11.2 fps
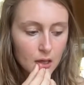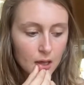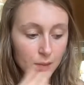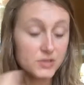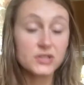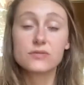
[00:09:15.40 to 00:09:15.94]

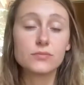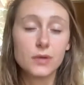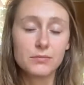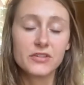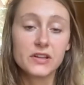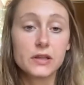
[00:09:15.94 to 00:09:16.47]
I'm
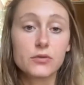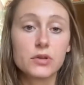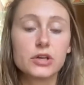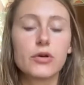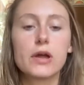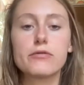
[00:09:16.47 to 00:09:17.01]
feeling
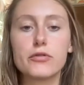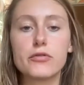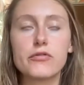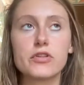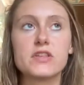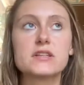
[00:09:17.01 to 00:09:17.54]
really grateful
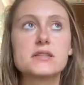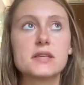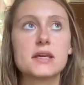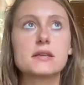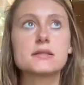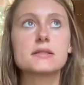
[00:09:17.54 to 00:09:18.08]
for these
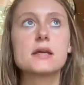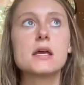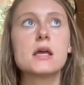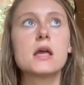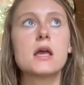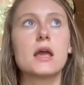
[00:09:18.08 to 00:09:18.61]
things,
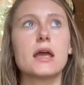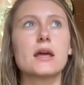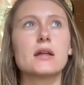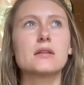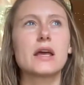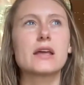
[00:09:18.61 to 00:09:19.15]

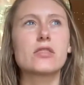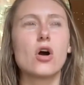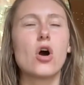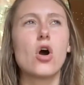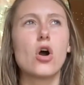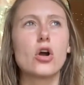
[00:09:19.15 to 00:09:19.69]
and like the
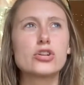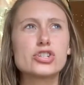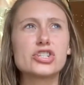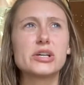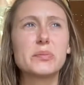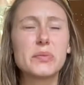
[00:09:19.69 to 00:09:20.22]

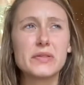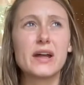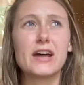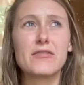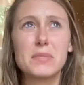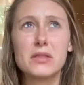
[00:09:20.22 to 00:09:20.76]
hardship that
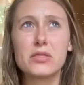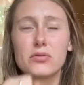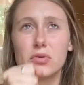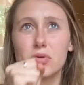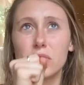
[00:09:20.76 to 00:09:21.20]
I've been through.